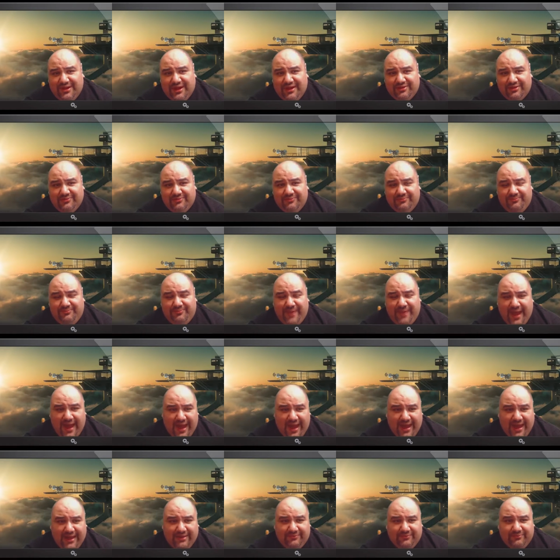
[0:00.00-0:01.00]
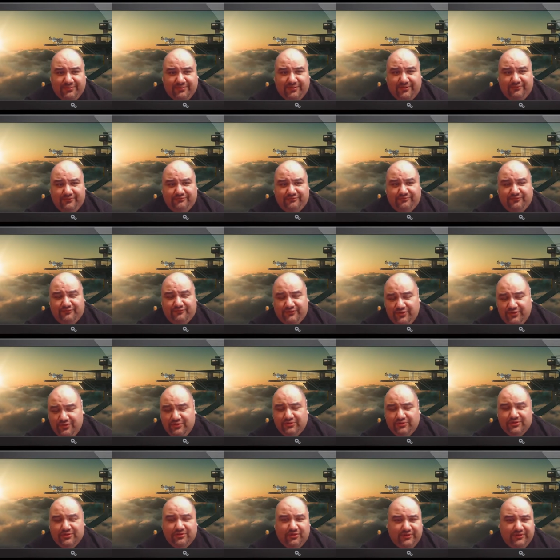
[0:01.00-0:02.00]
as bad of, of
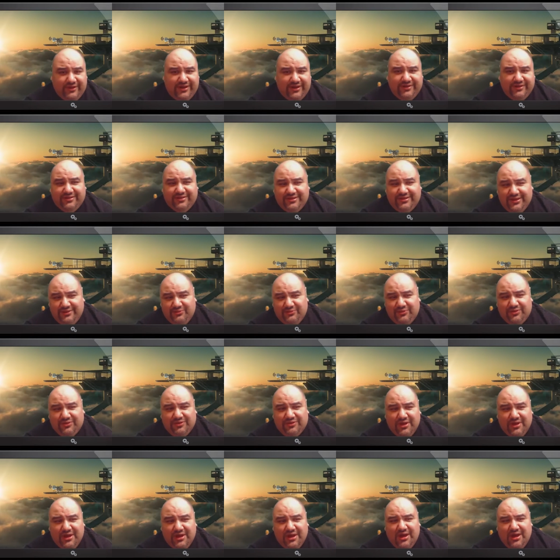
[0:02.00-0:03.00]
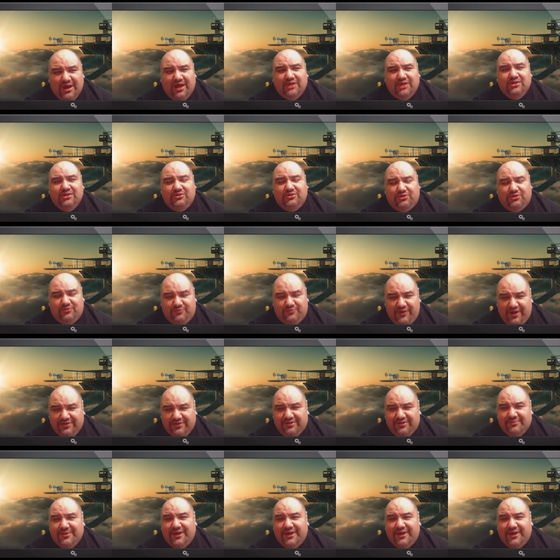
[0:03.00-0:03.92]
reviews and all that as it did was a little surprising.